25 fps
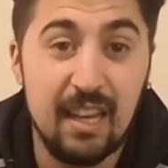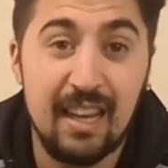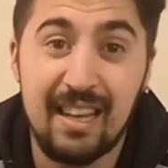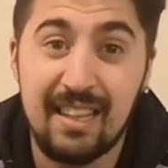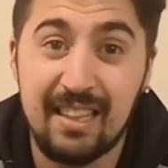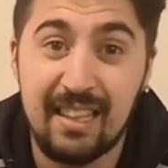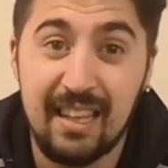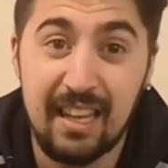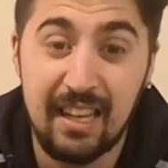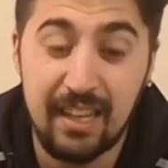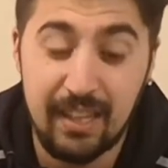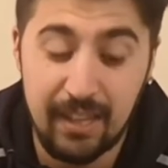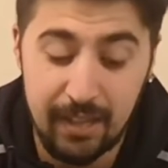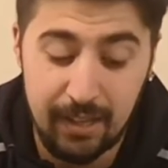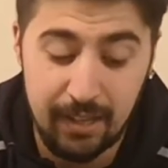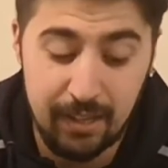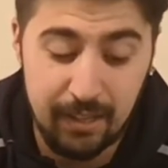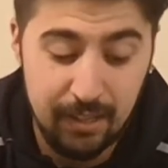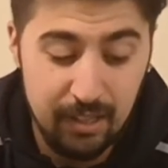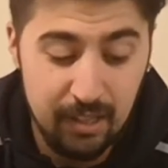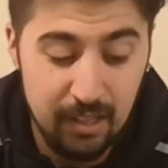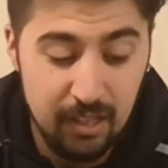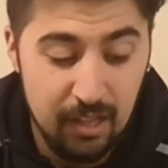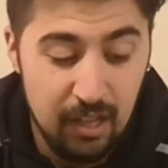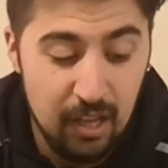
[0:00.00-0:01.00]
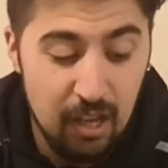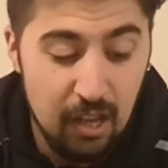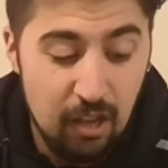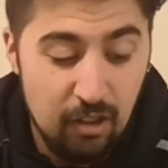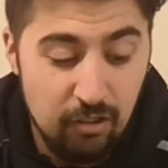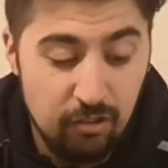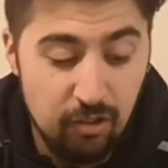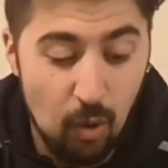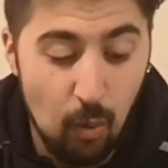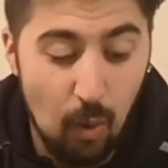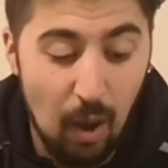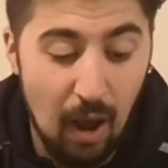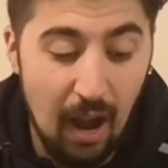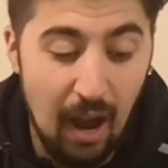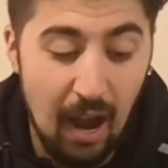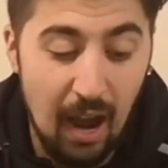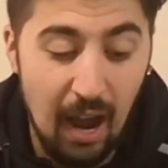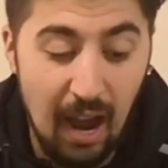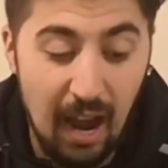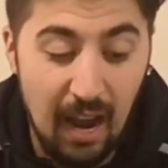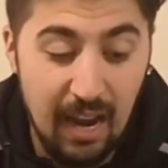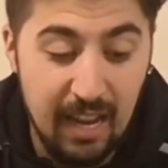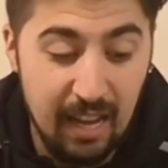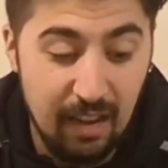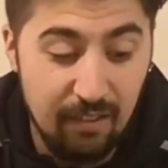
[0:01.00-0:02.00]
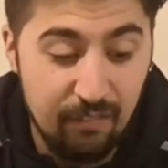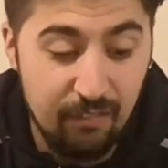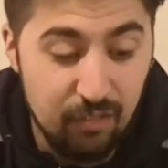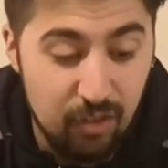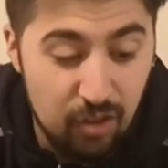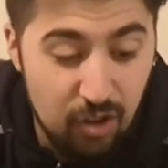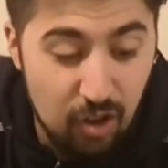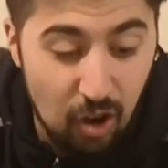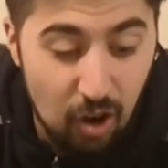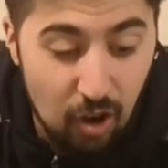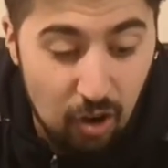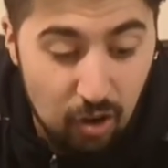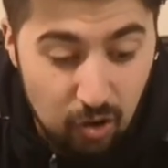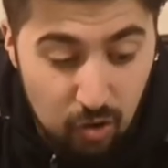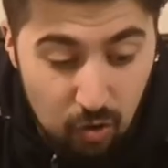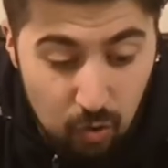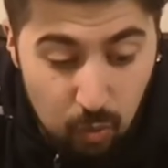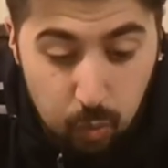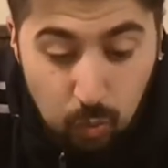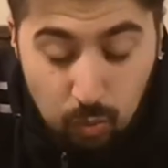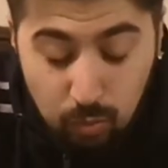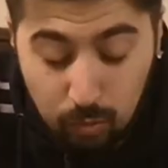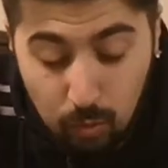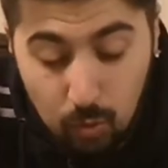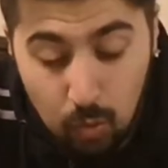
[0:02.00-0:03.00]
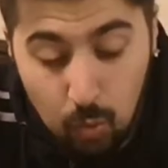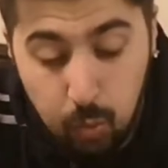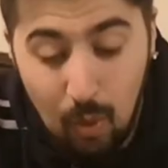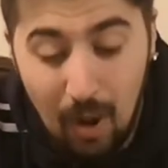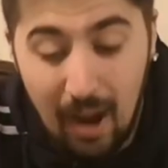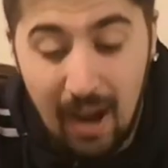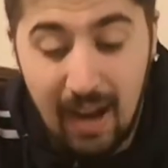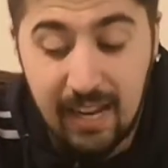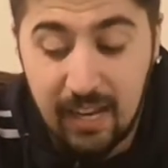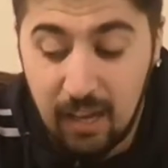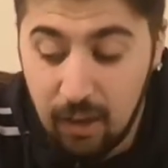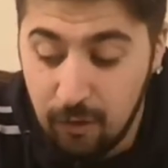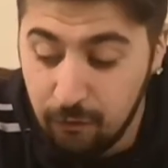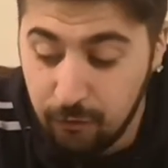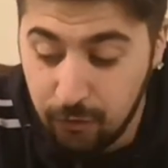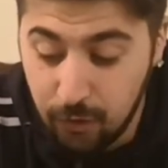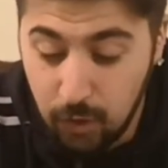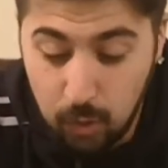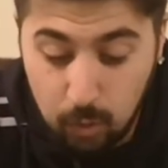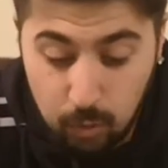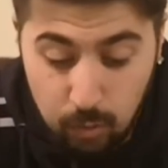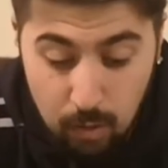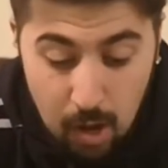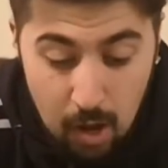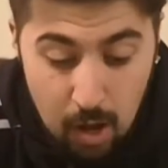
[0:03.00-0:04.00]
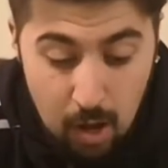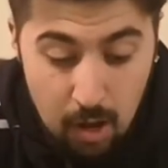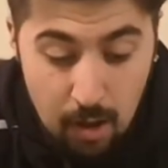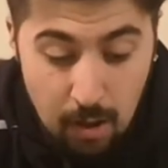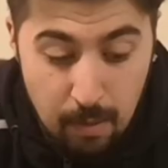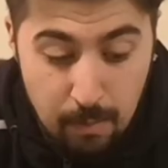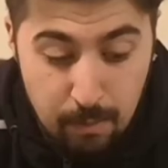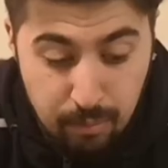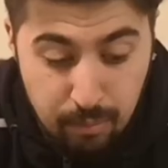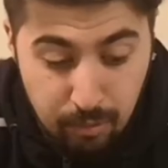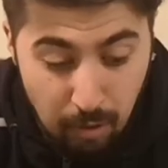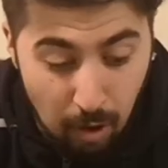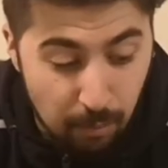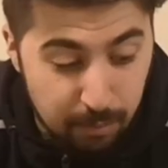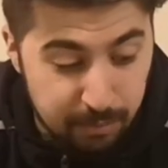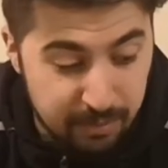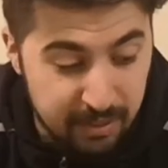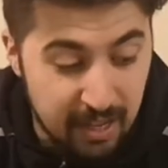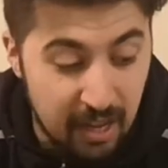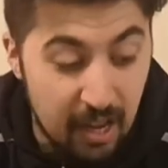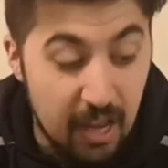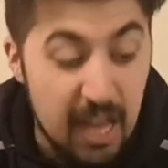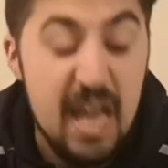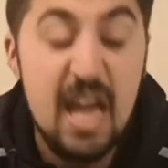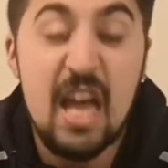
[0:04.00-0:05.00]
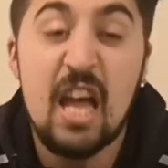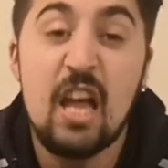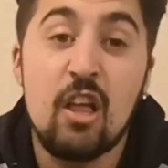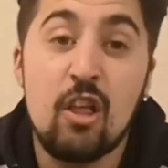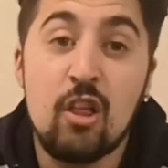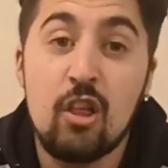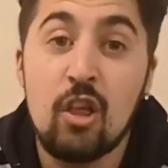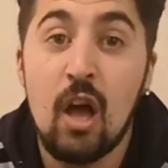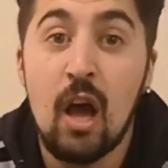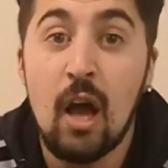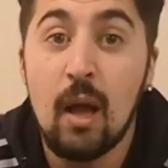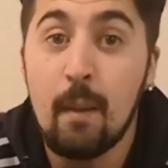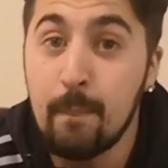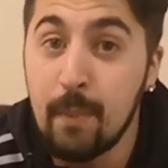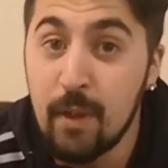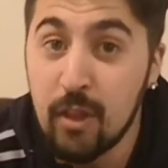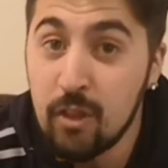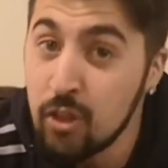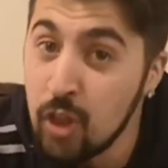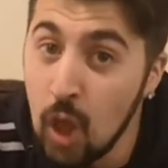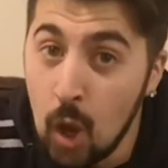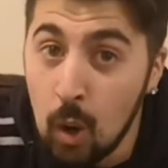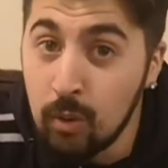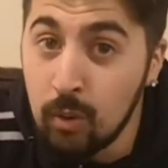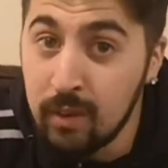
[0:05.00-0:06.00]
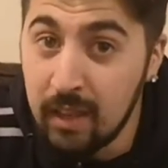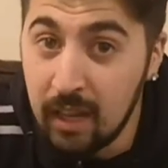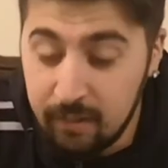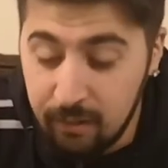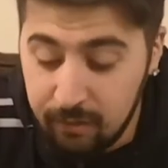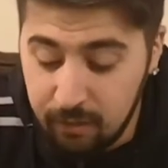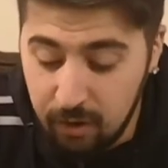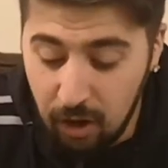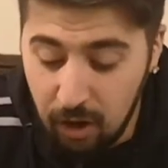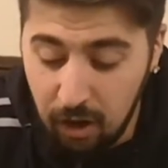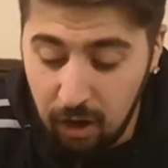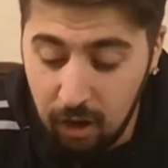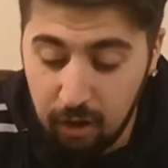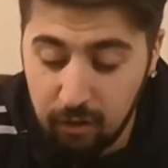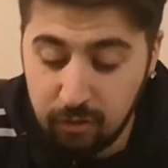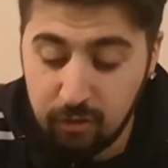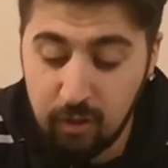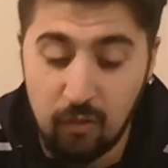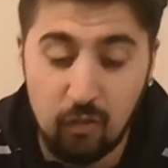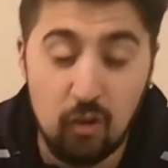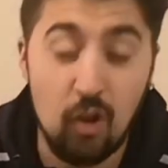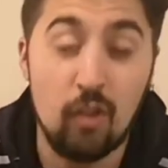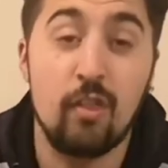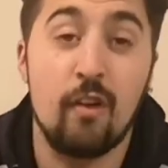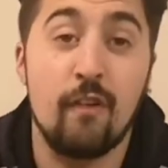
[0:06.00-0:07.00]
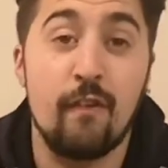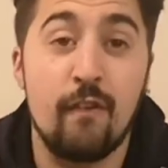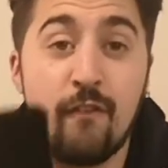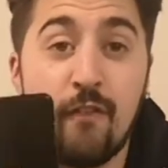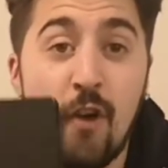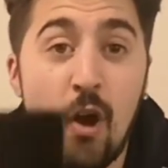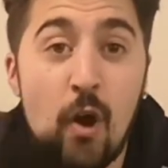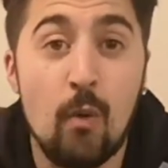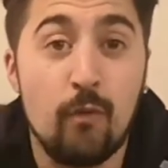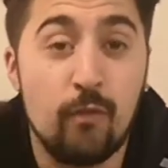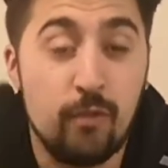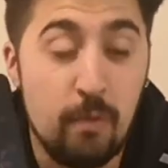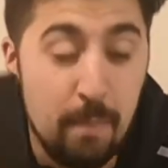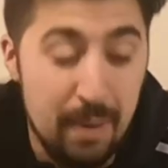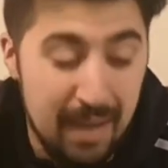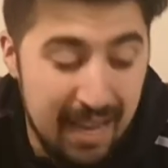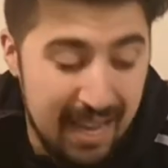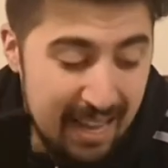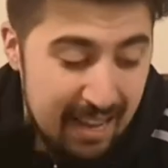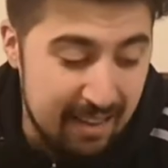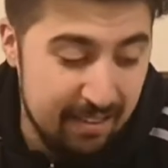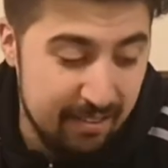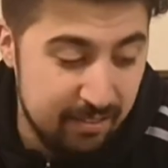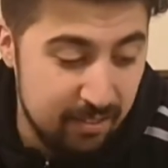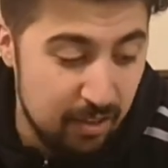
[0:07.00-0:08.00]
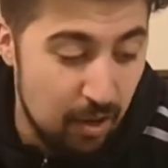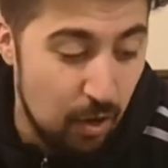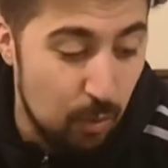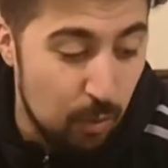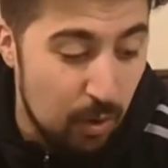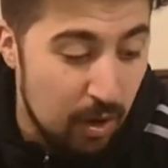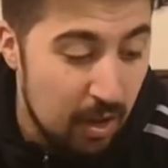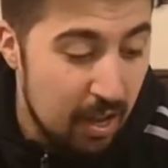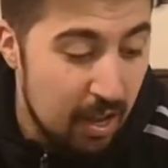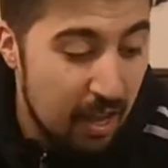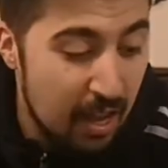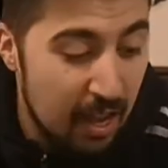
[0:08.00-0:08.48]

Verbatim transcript: in here. So I have got quite a few uh, props here. But no deck of cards. I've got the film for Picasso.